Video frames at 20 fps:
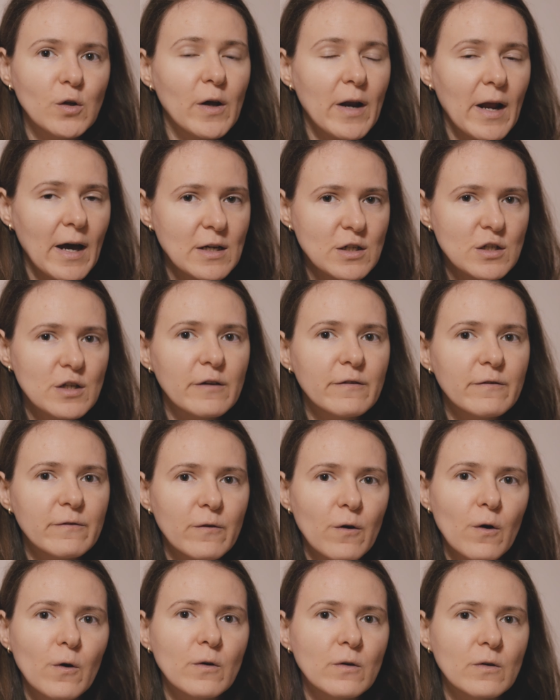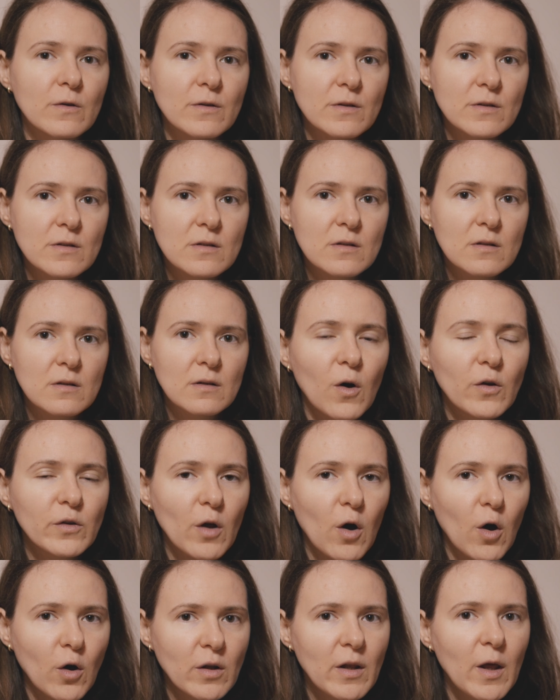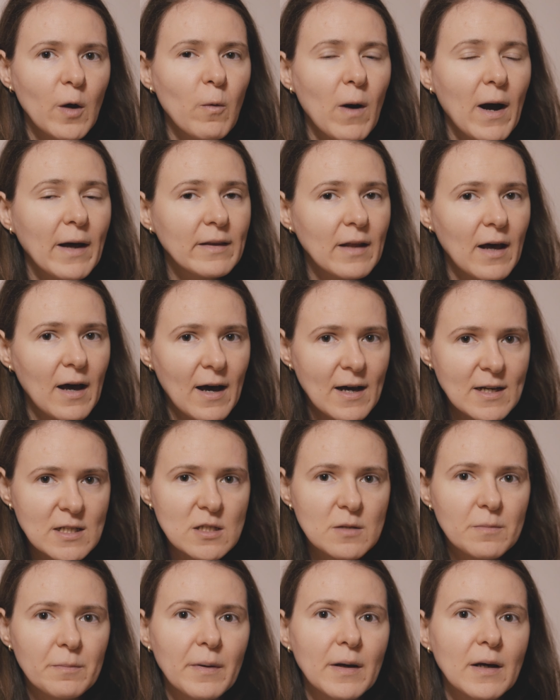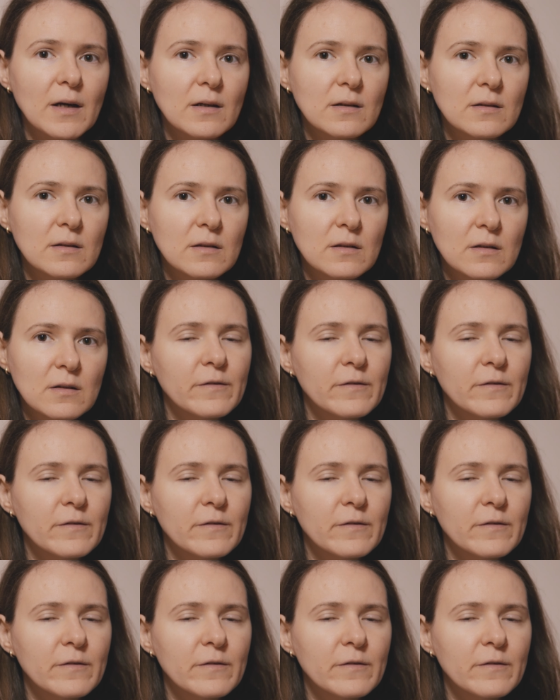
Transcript: you're actually focused on only one aspect